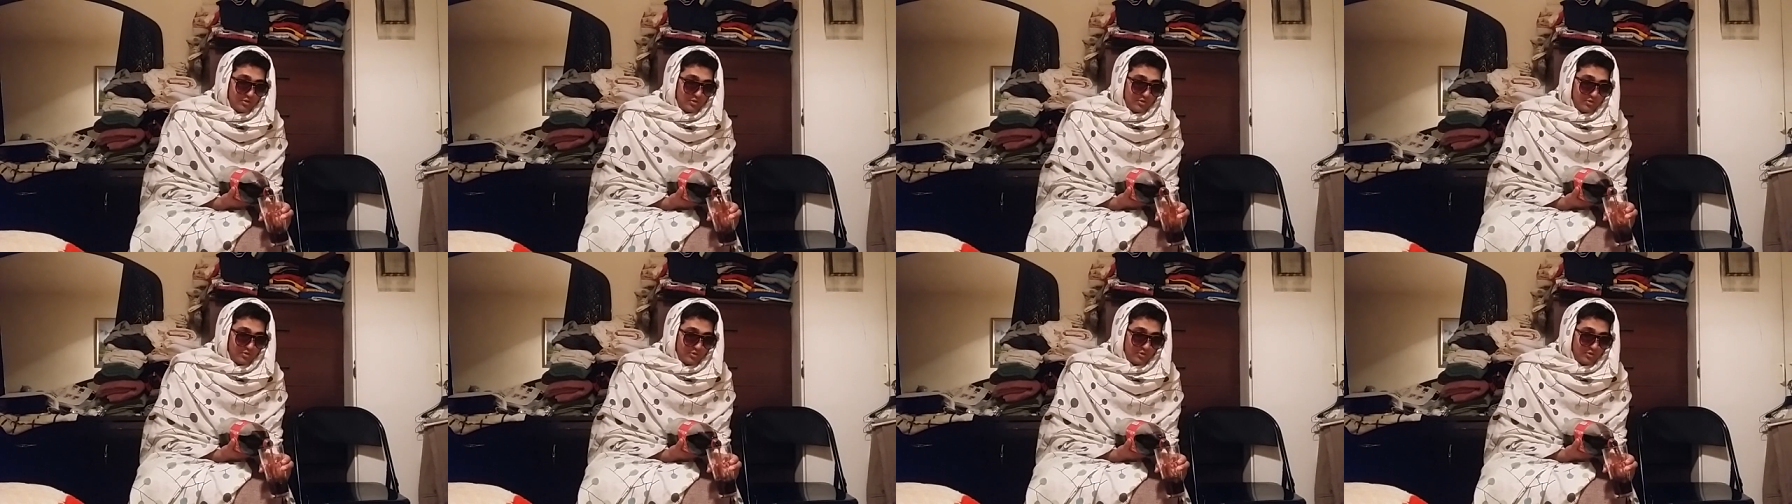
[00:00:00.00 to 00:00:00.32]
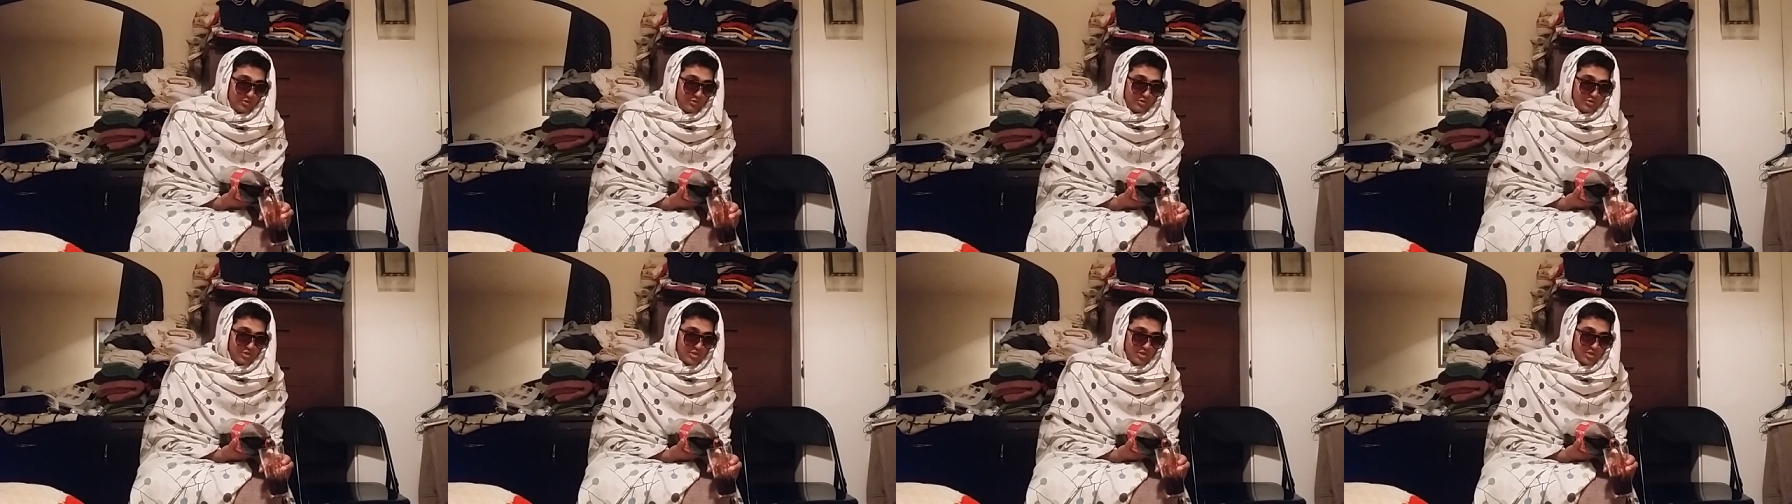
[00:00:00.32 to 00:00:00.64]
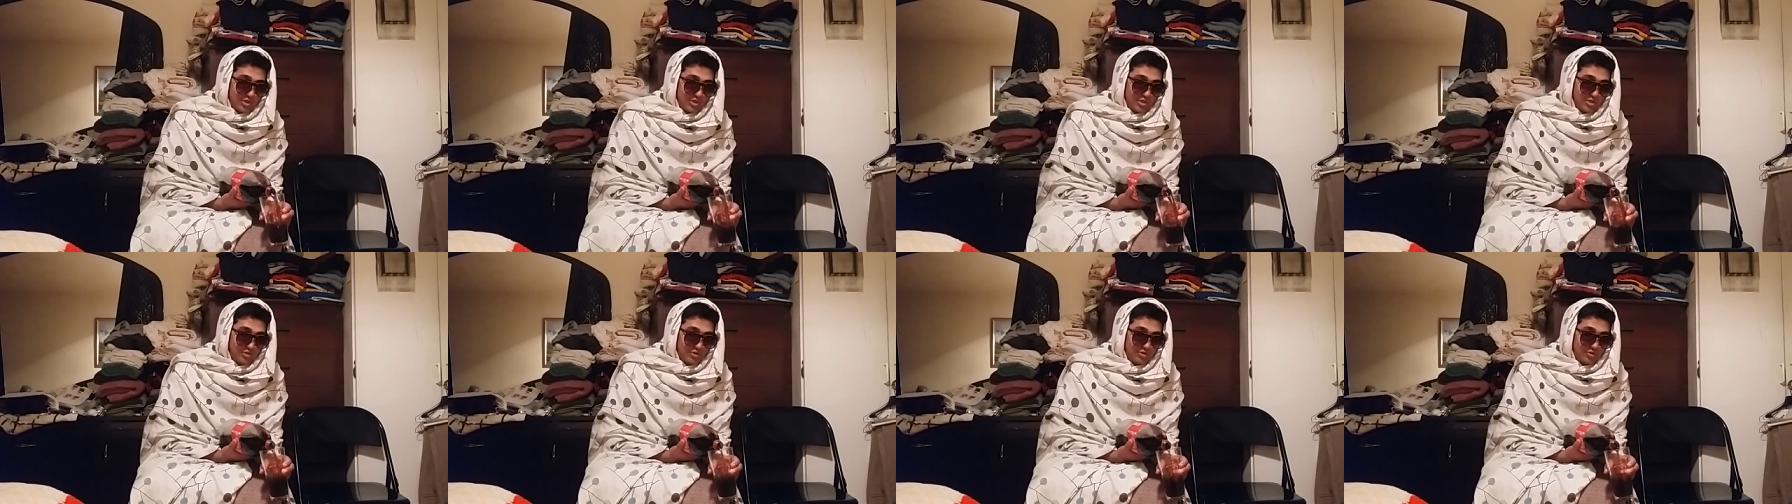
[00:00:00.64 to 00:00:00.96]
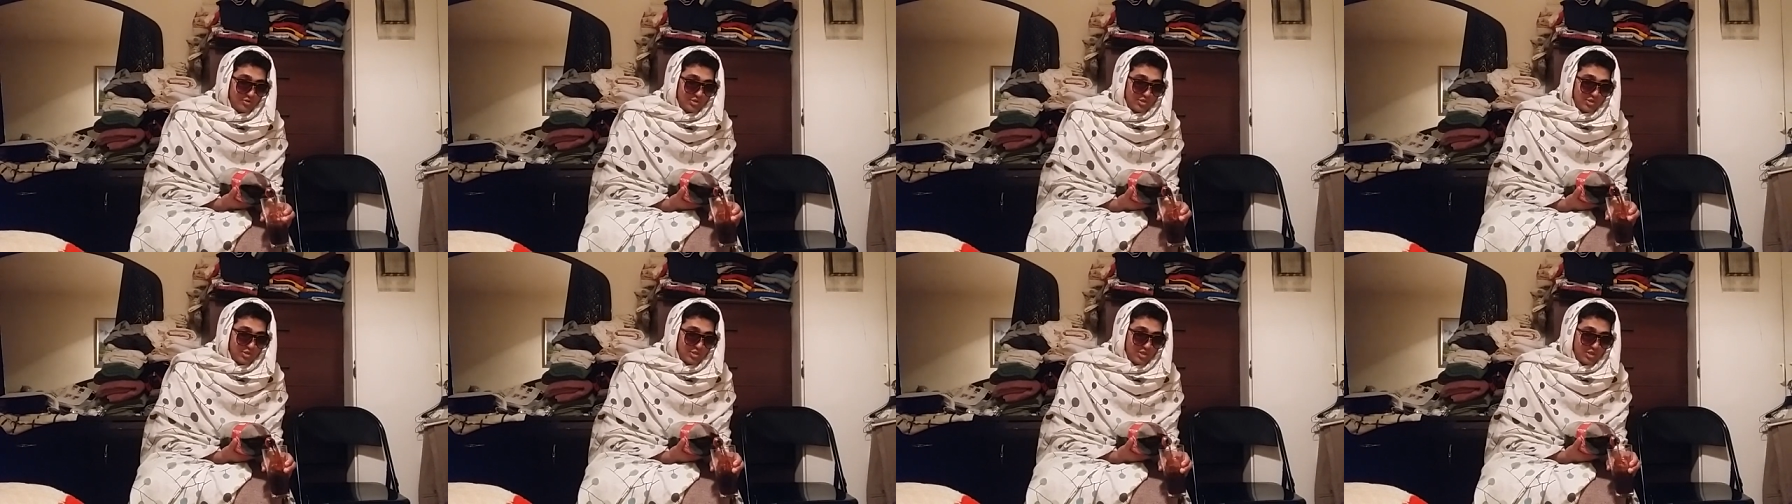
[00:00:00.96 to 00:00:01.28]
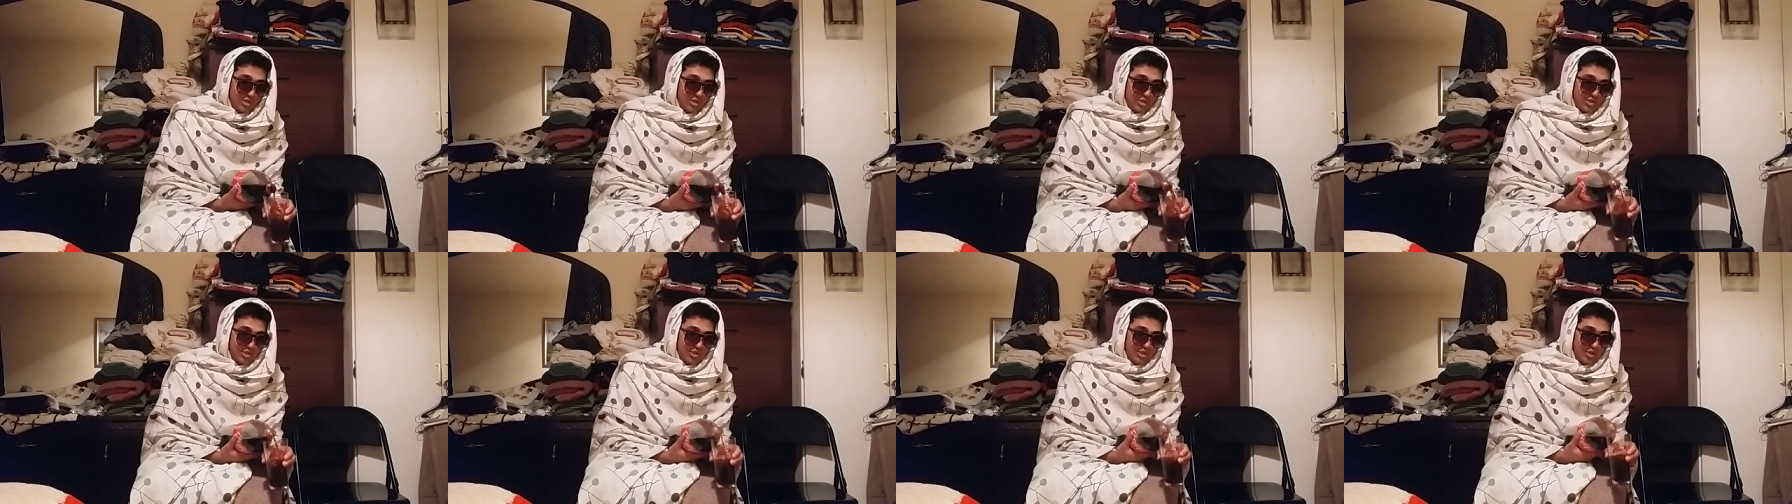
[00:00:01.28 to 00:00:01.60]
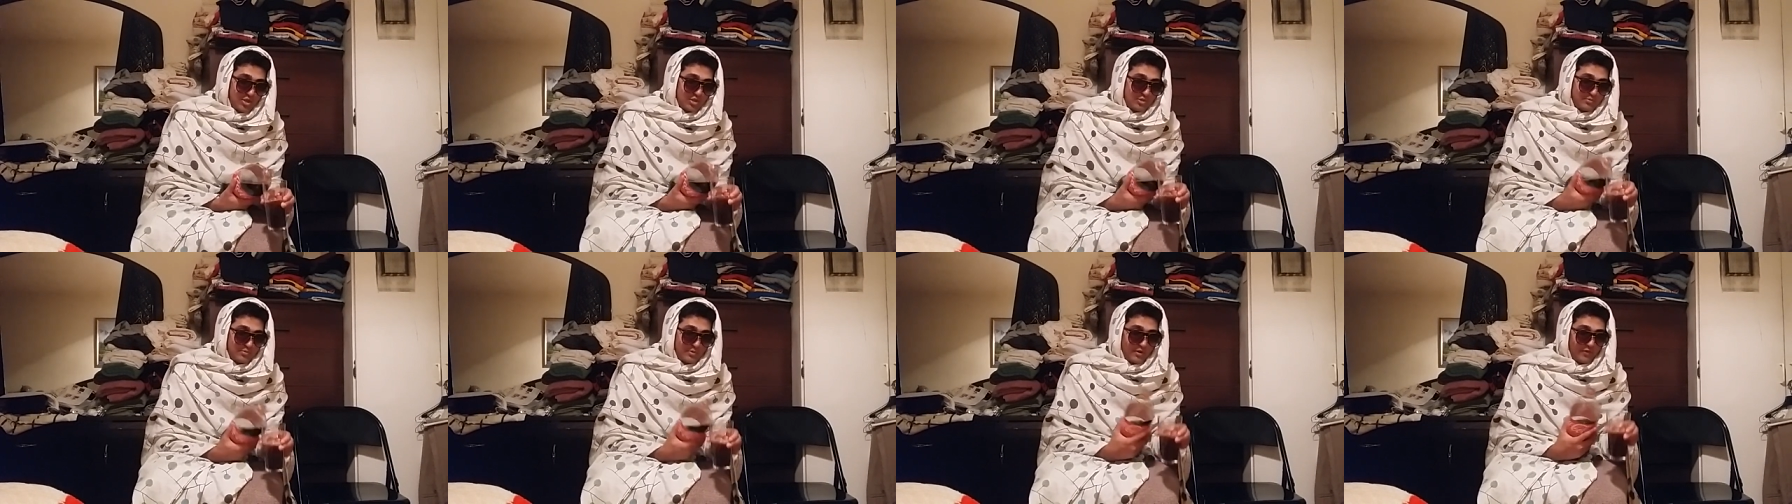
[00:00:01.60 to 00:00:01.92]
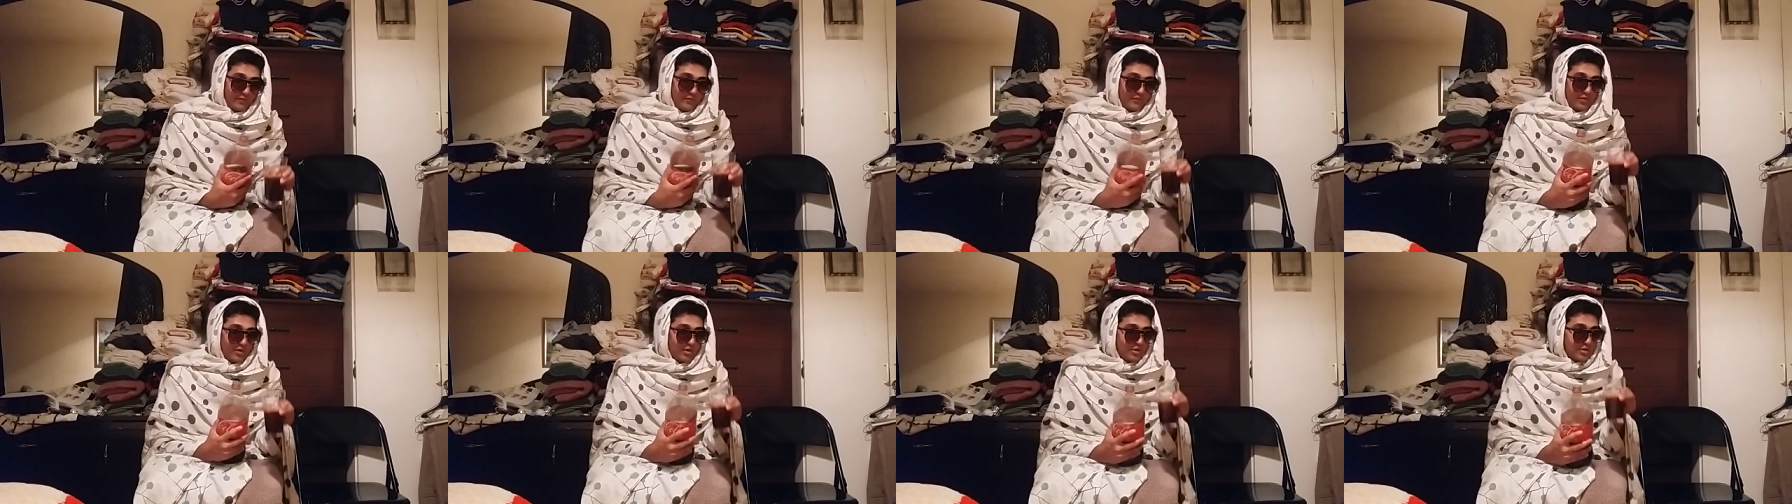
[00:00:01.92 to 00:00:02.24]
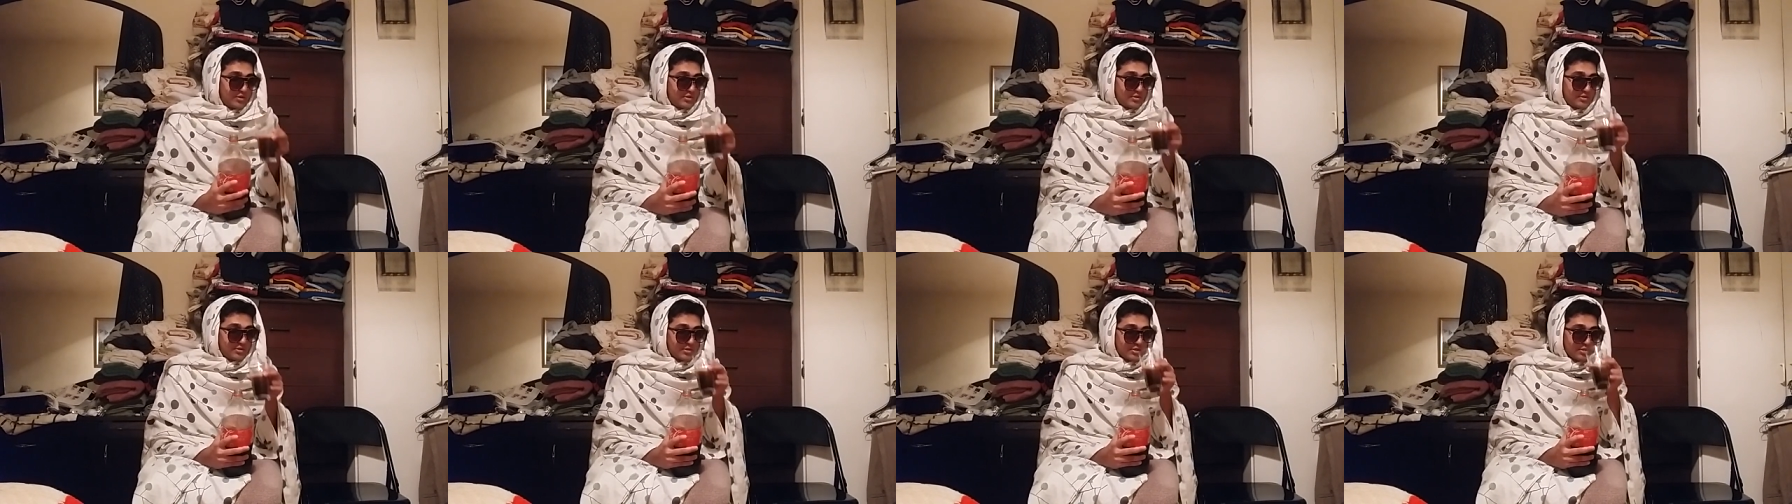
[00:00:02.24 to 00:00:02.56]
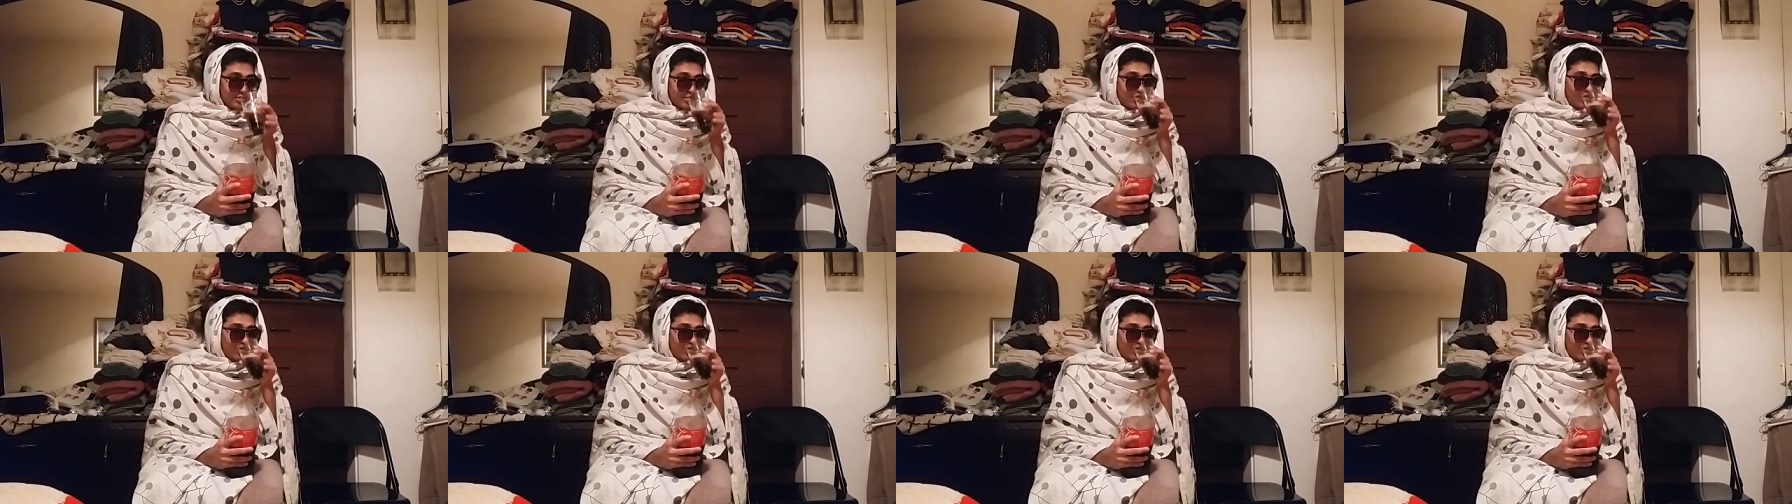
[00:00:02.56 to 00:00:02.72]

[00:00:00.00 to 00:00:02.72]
Oh shit. Cheers, motherfuckers.